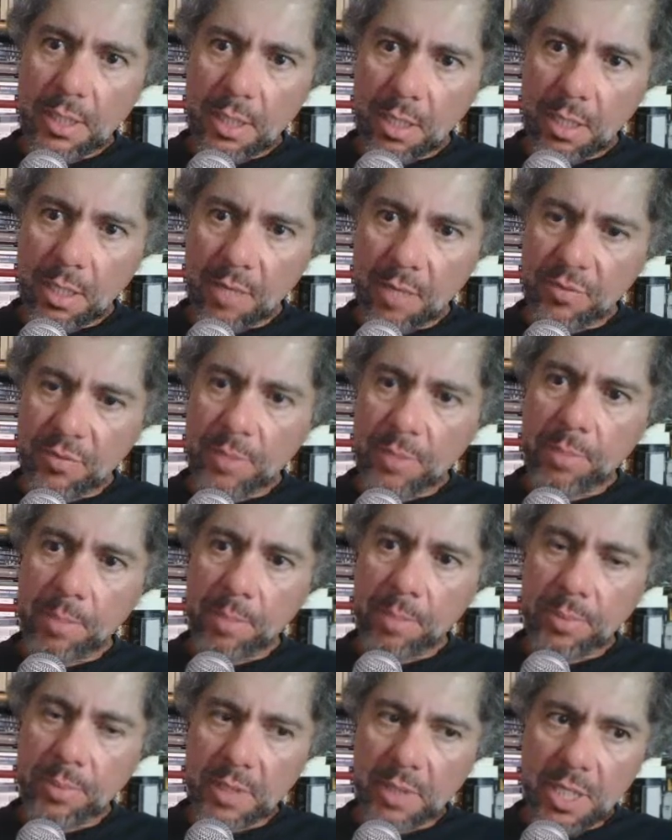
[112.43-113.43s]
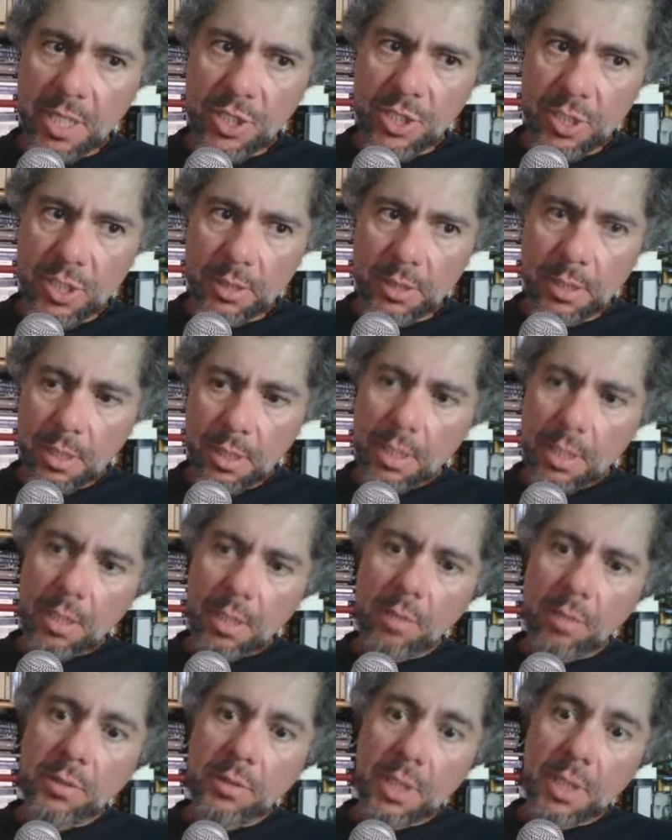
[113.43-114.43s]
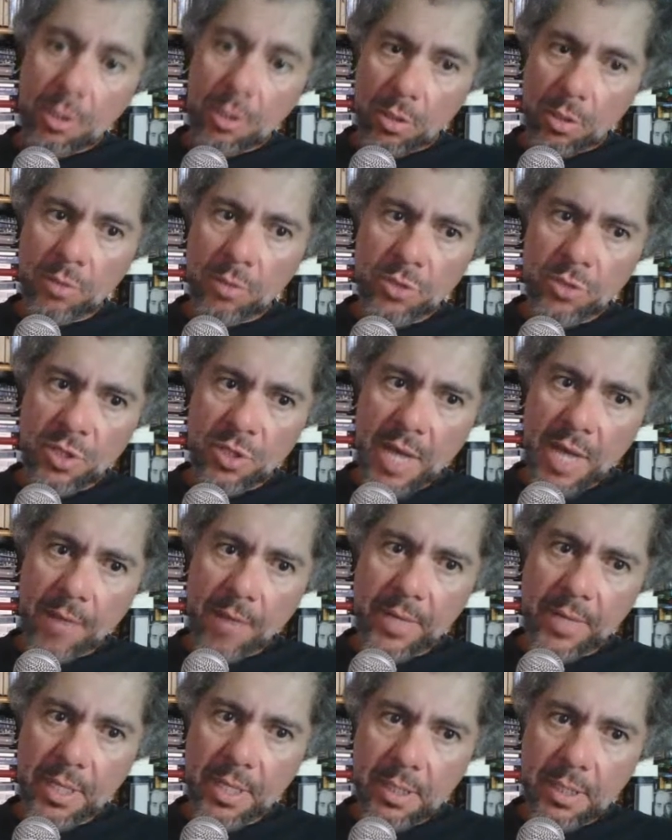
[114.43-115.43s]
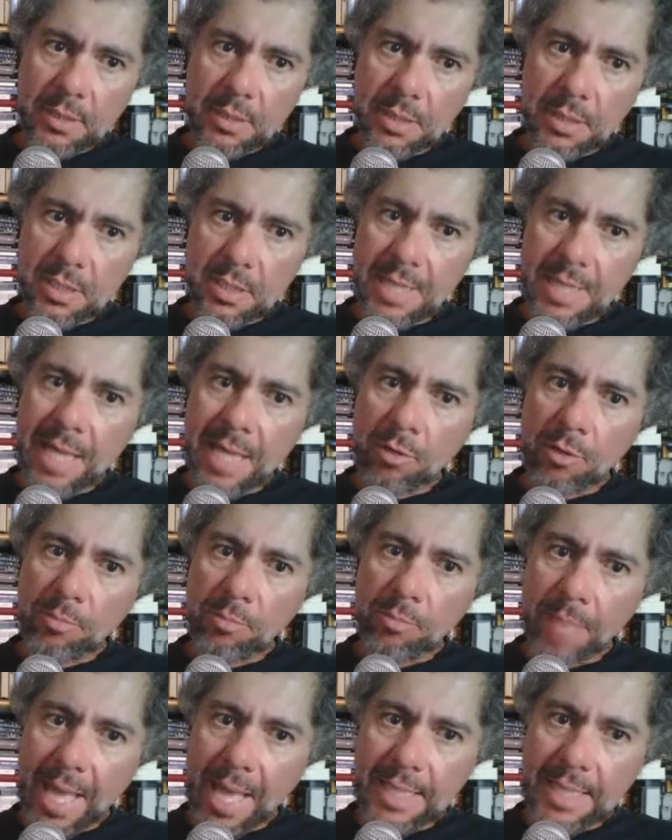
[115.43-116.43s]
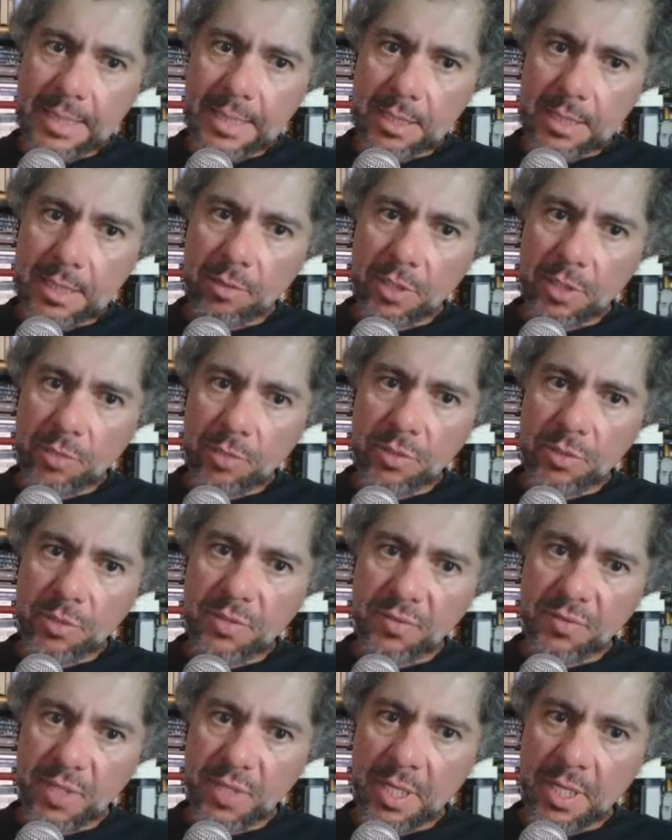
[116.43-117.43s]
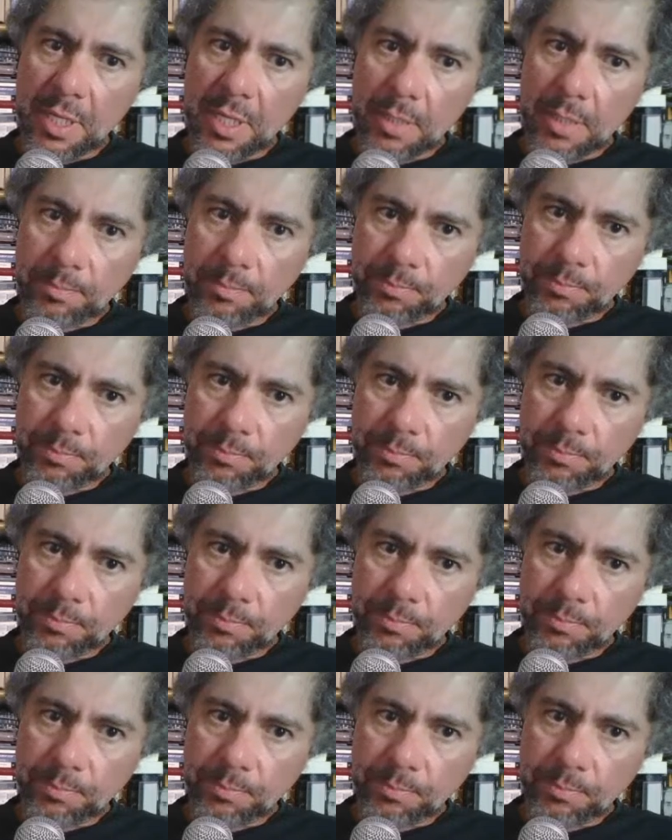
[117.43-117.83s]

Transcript: of the population. On the contrary, the psychopaths now use fear